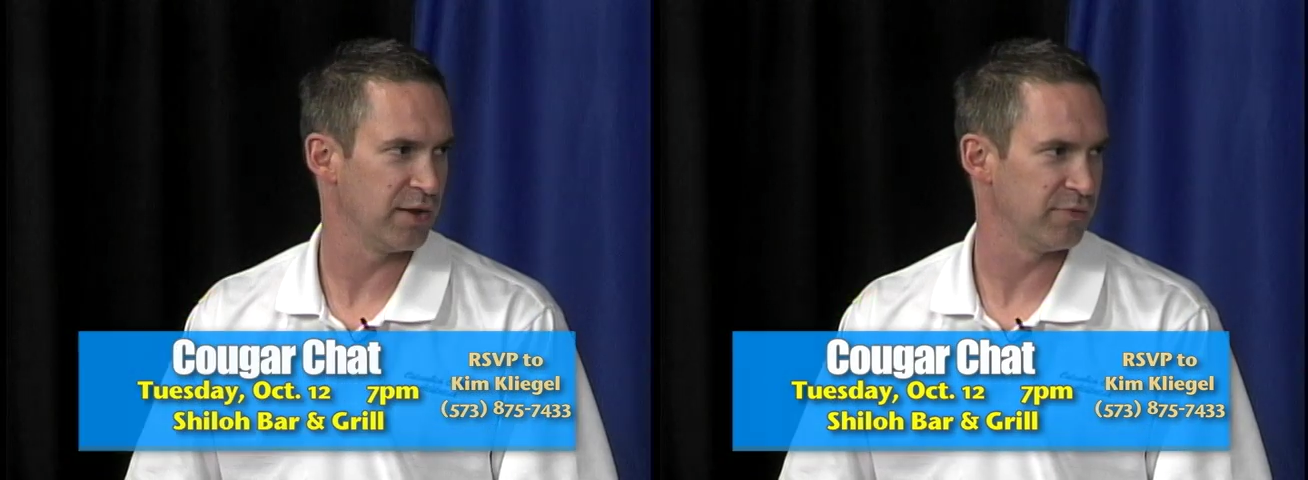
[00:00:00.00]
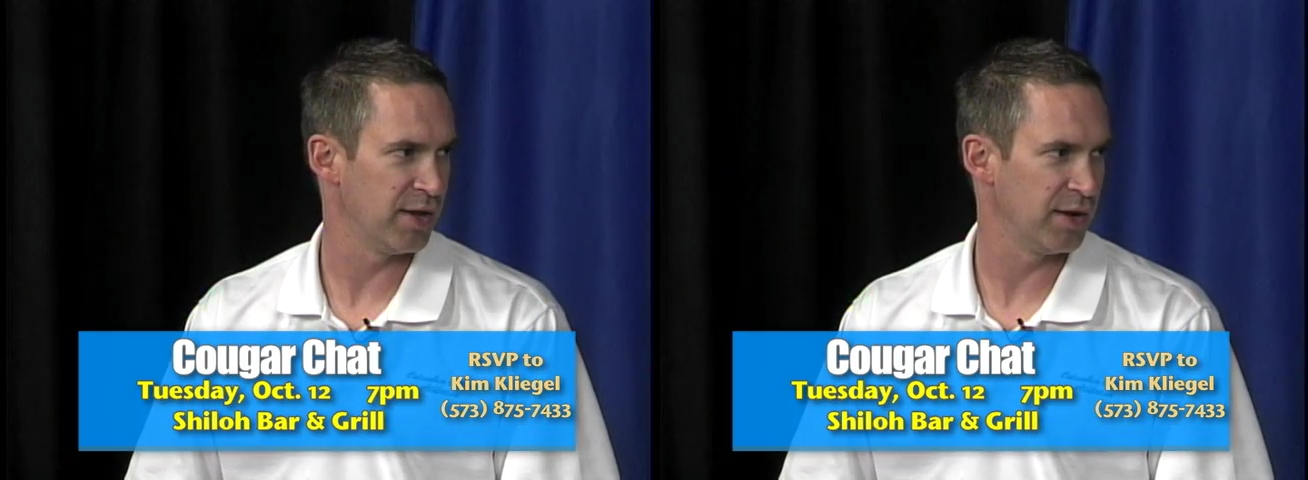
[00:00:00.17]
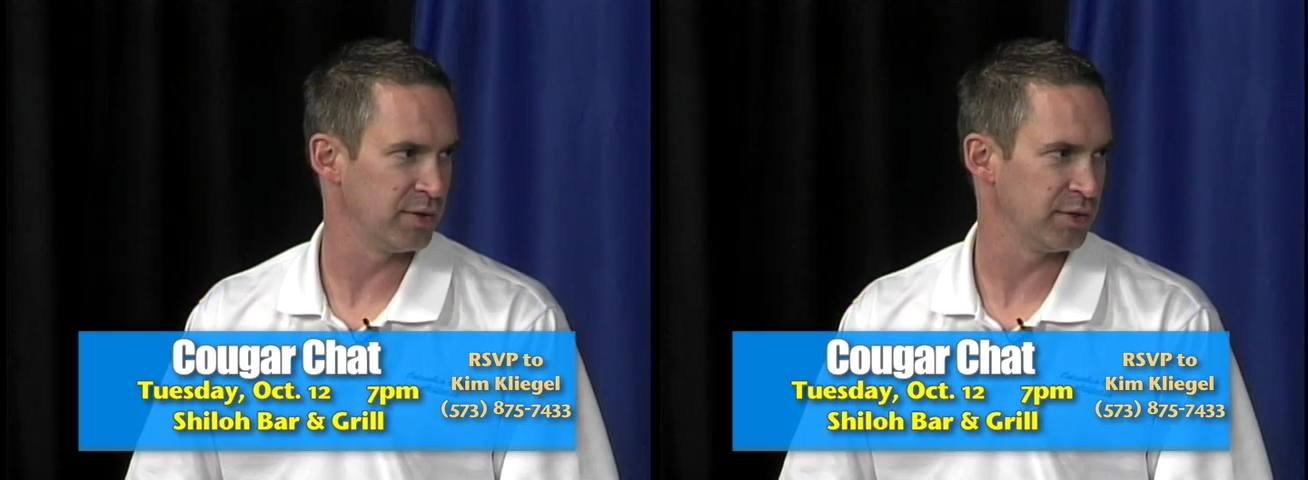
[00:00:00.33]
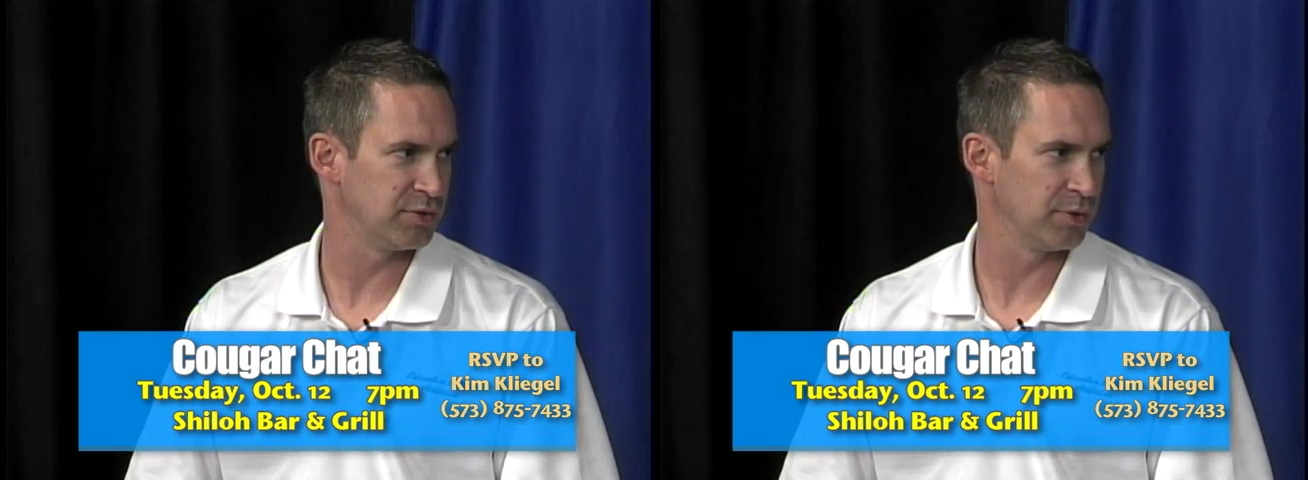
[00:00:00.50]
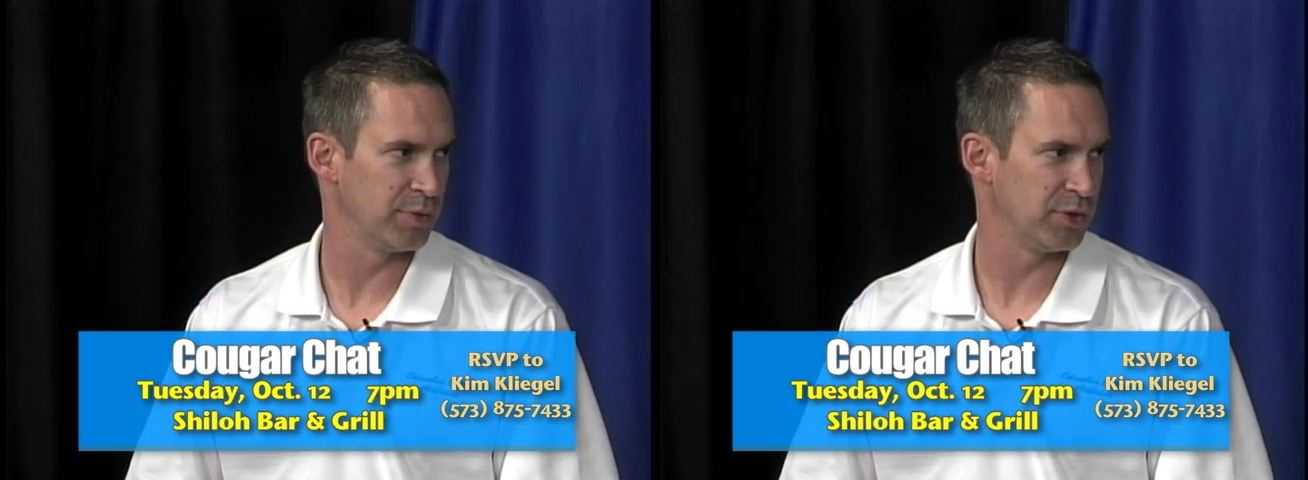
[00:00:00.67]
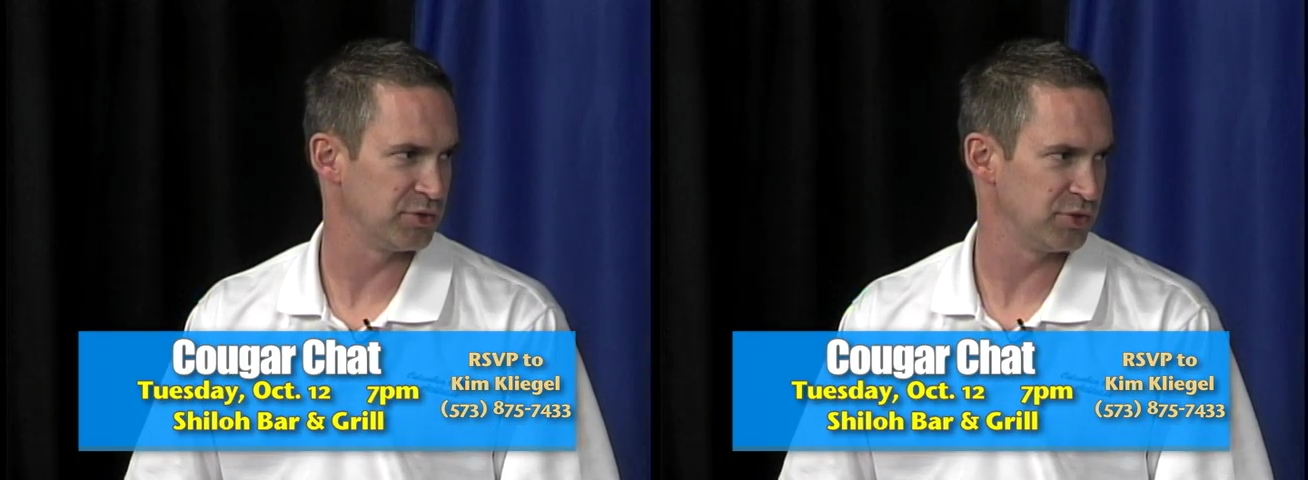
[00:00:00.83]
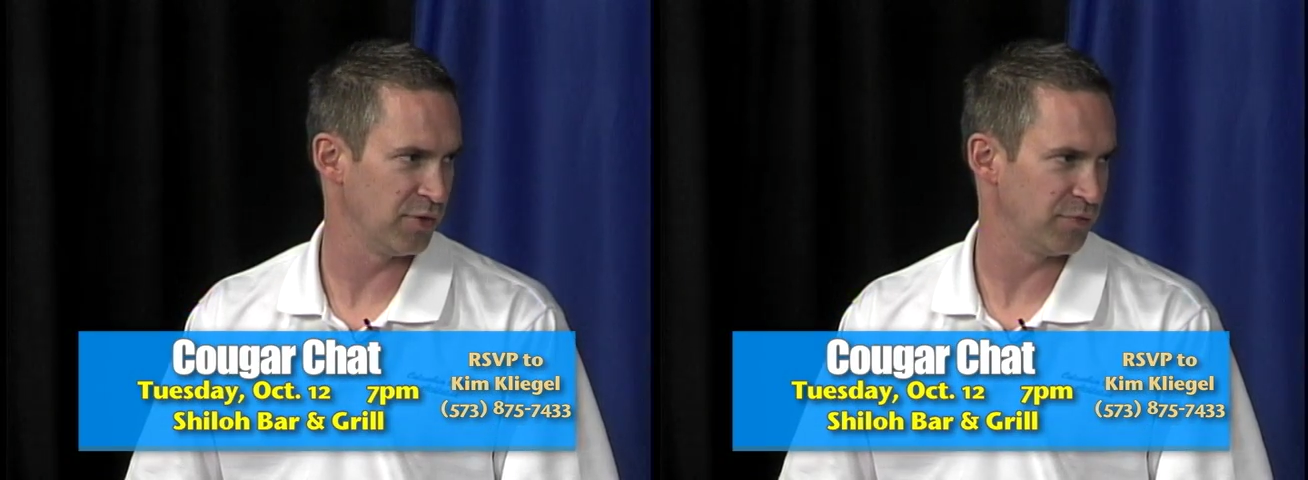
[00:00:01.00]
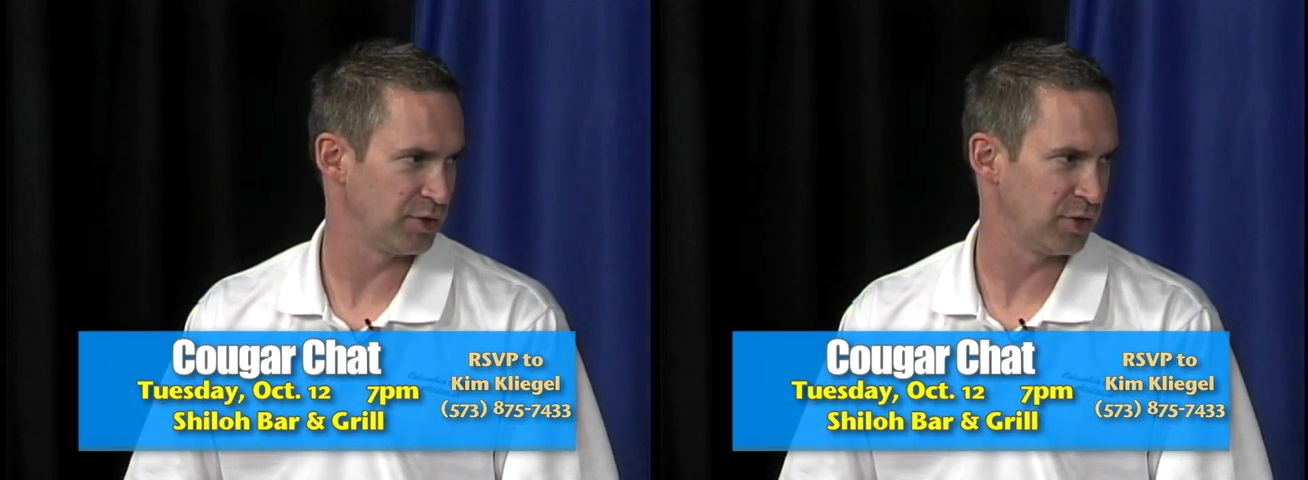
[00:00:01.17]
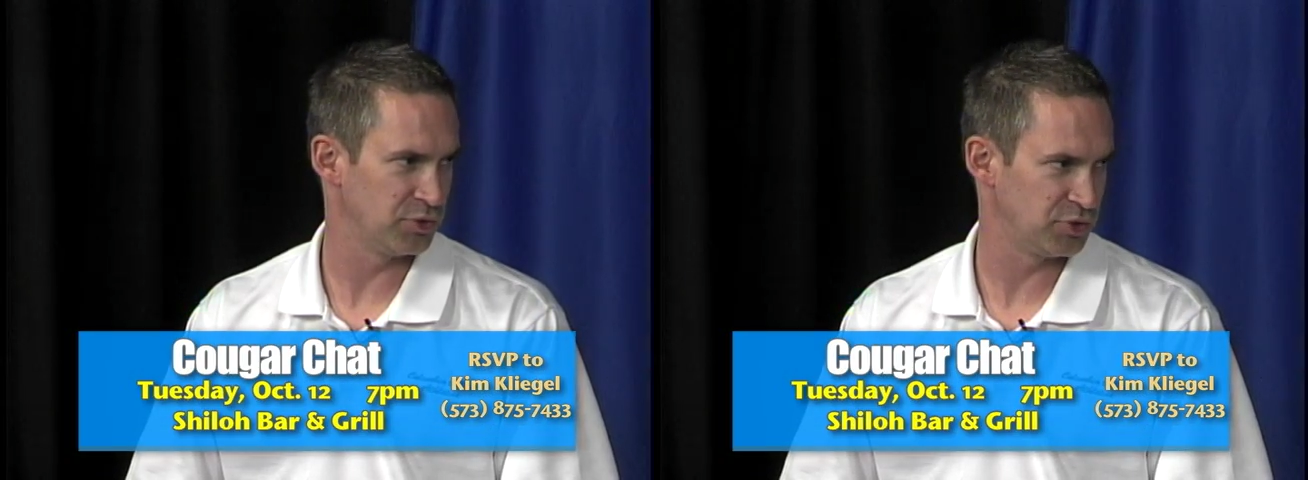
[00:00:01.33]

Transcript: event. It'll be yourself and Coach